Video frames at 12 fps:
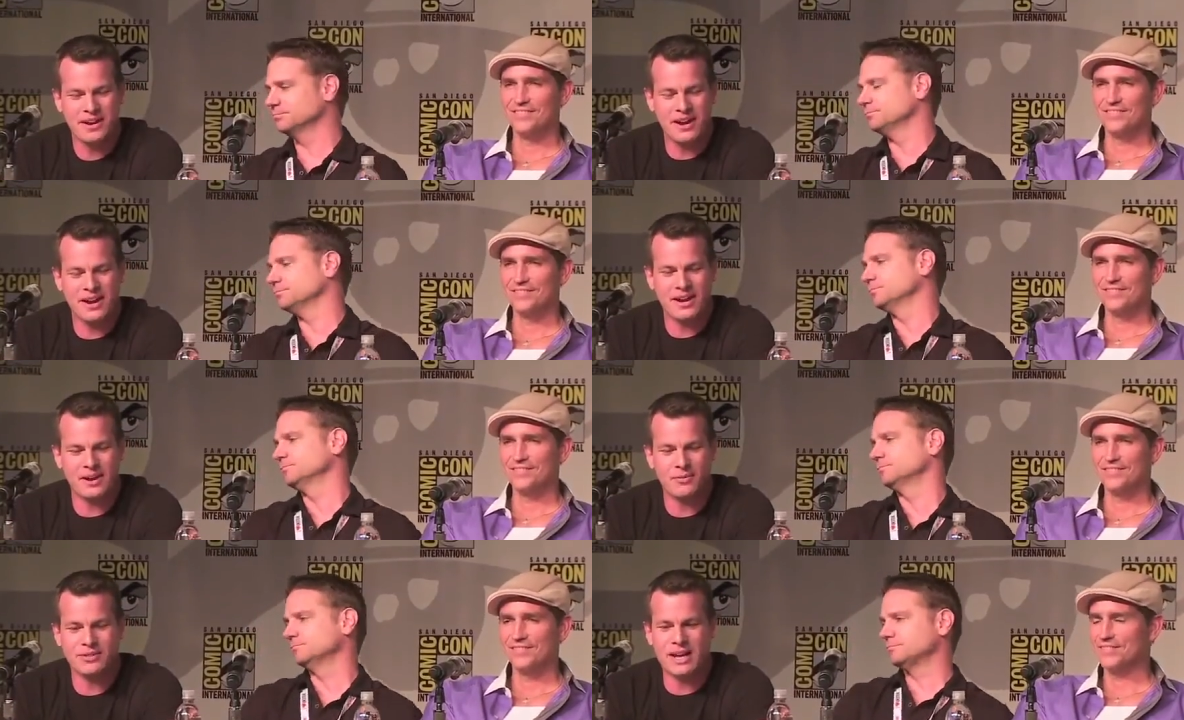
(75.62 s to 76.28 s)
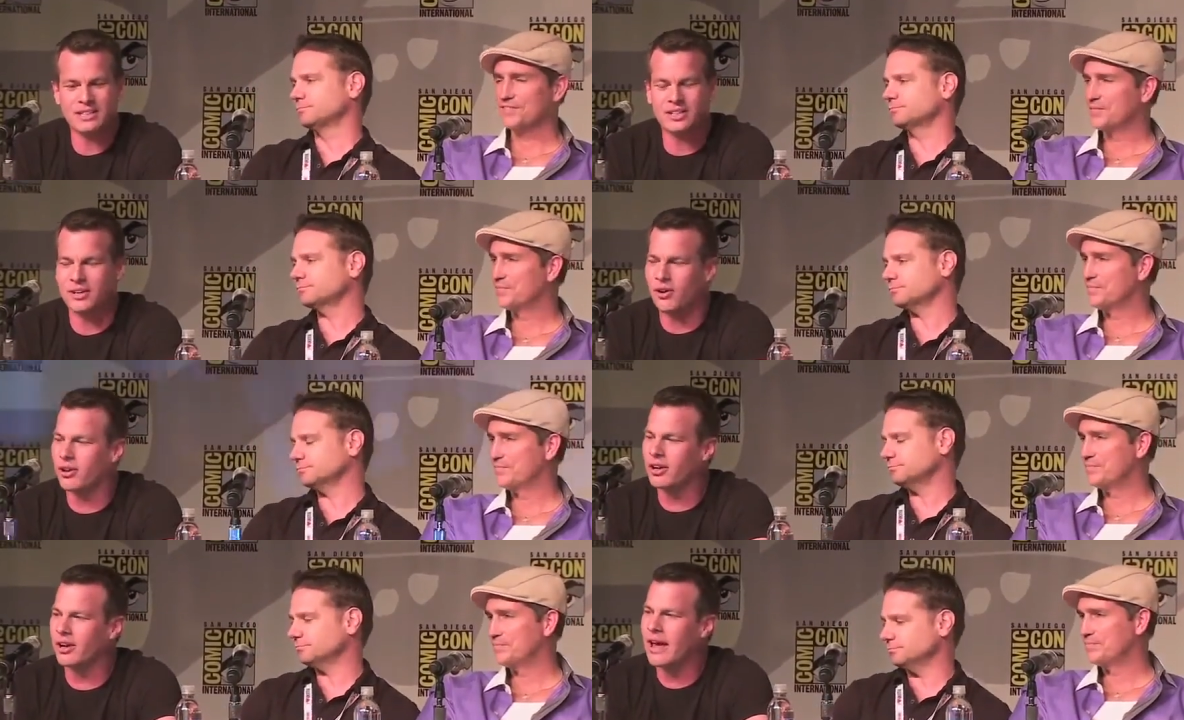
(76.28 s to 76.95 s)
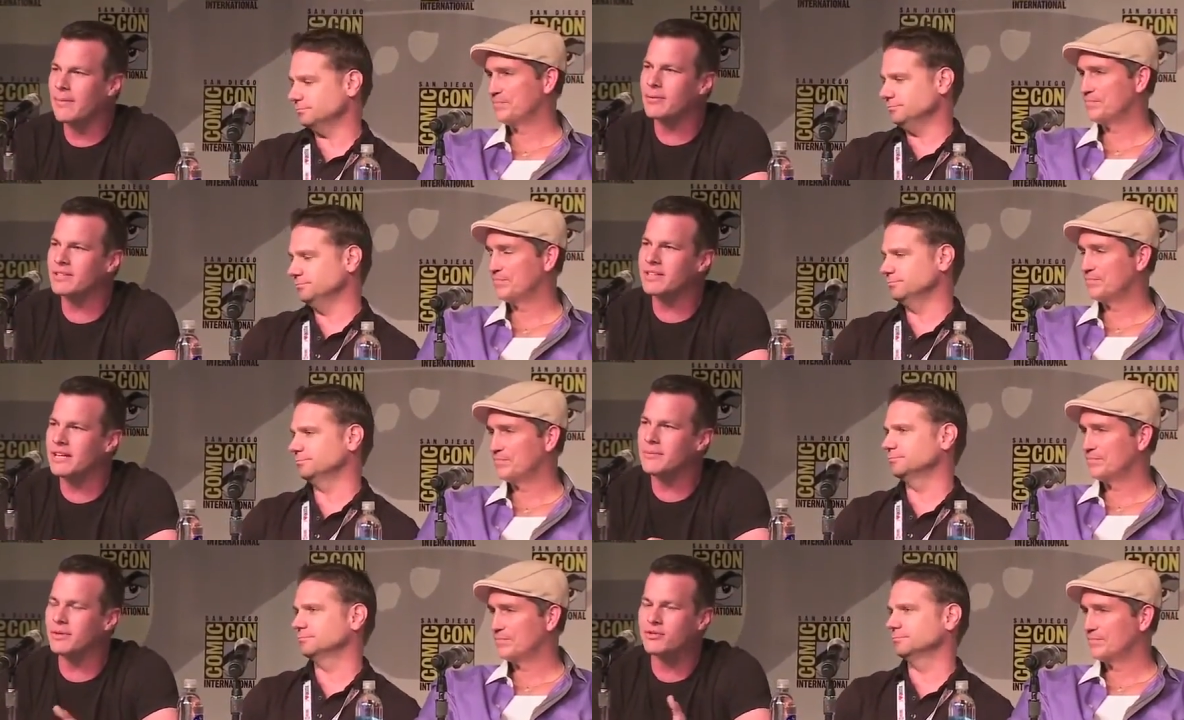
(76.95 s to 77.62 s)
Speaker 1: It was actually all an elaborate
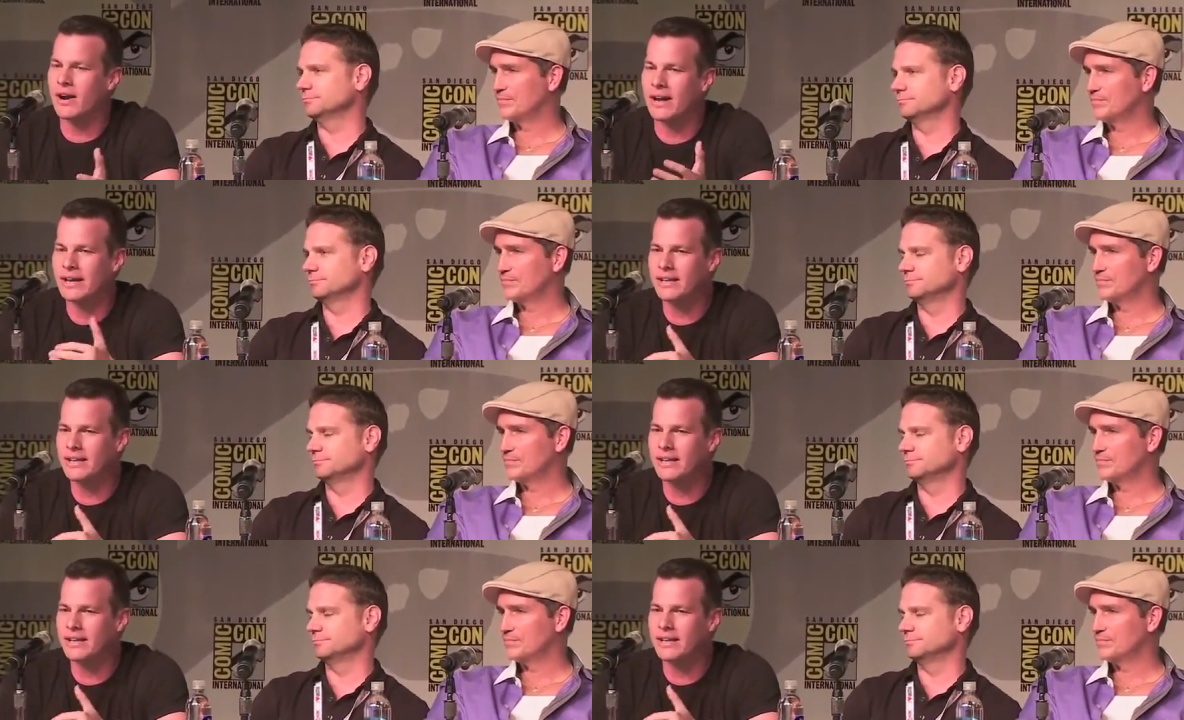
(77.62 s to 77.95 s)
scheme to try to